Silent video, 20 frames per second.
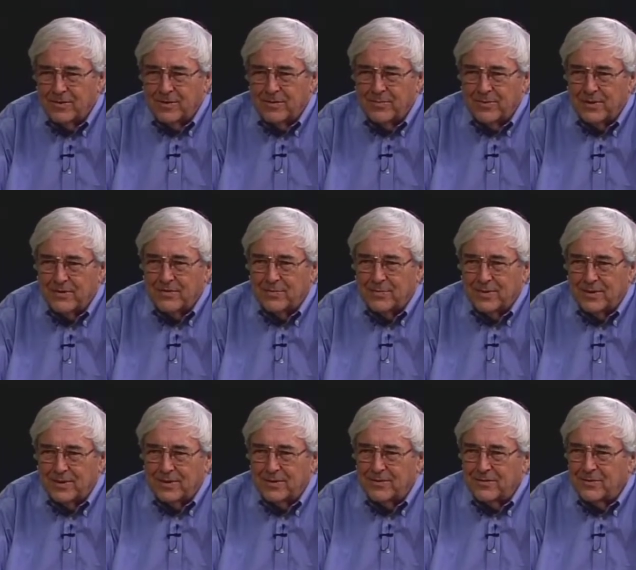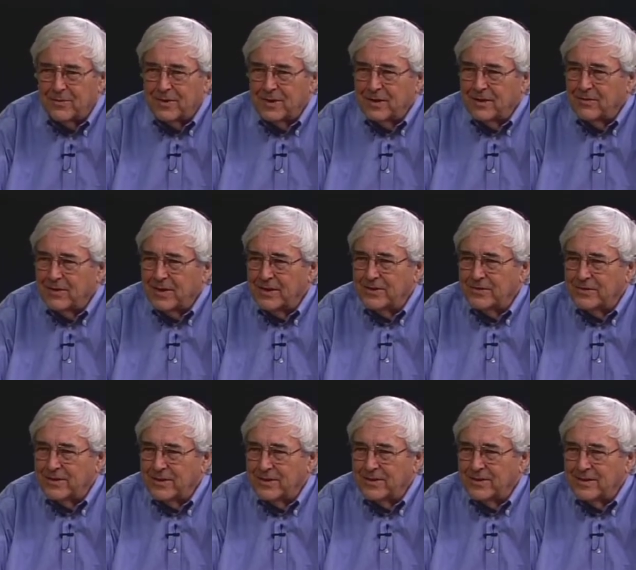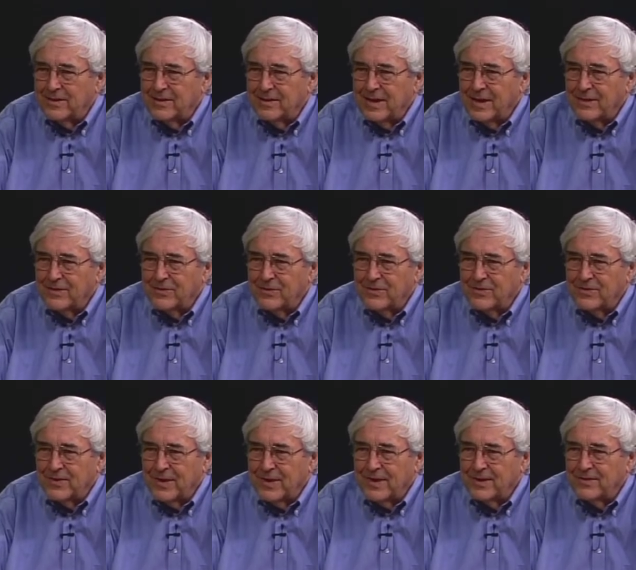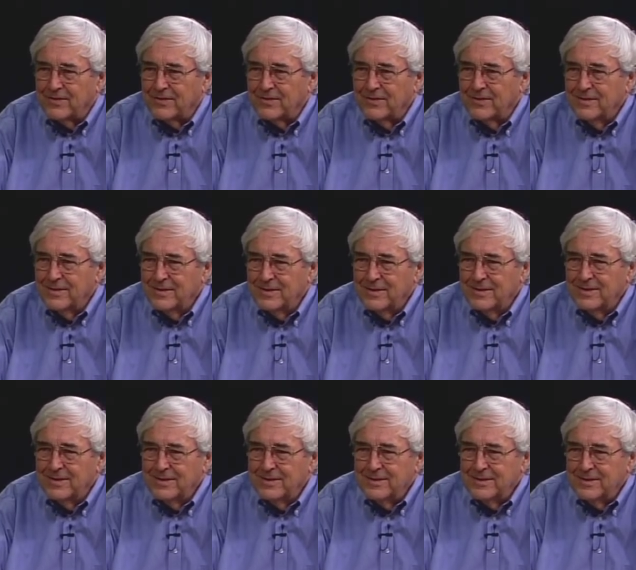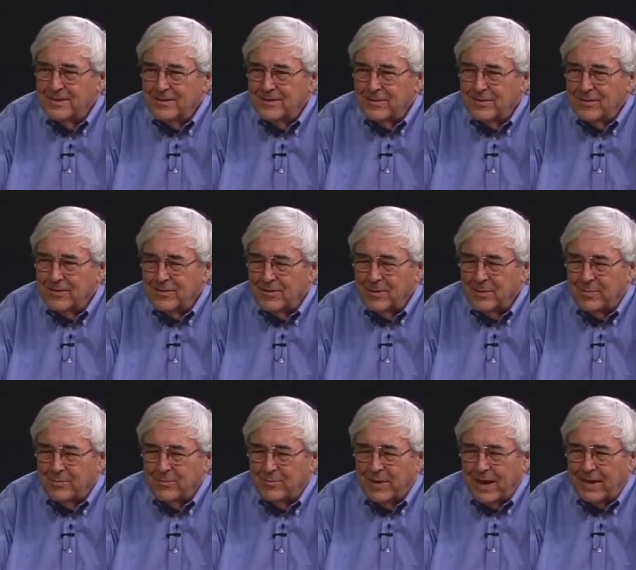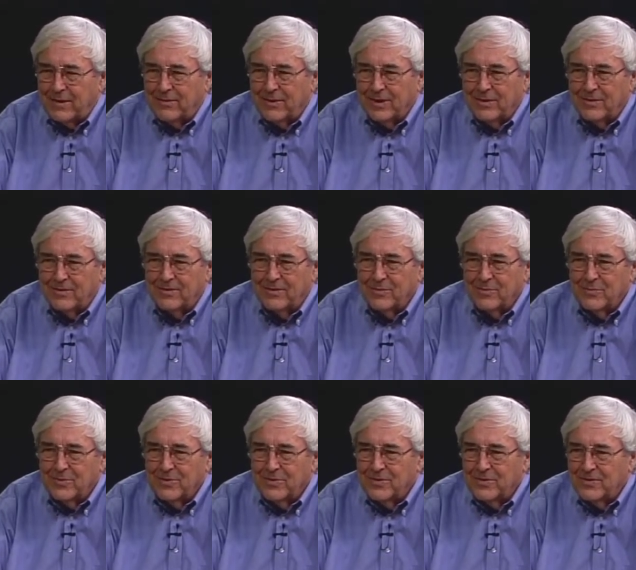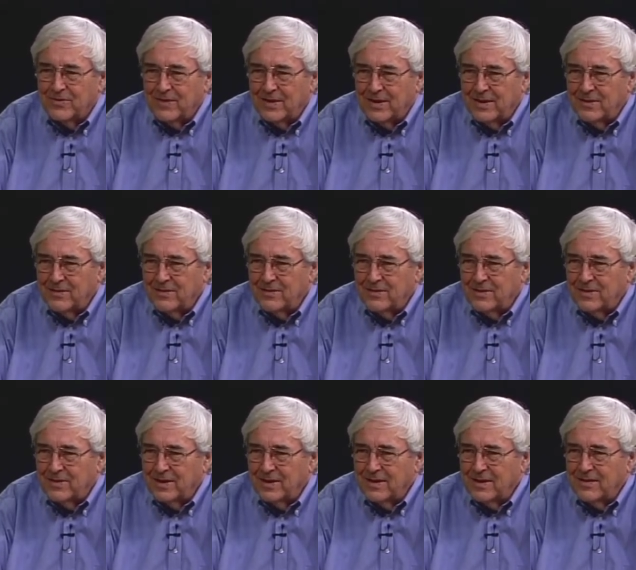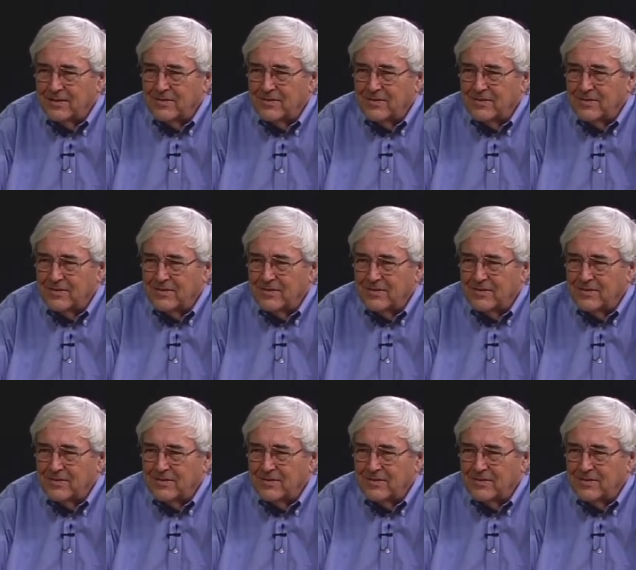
of Pittsburgh, is where I graduated in natural science. A little background of computer science and, and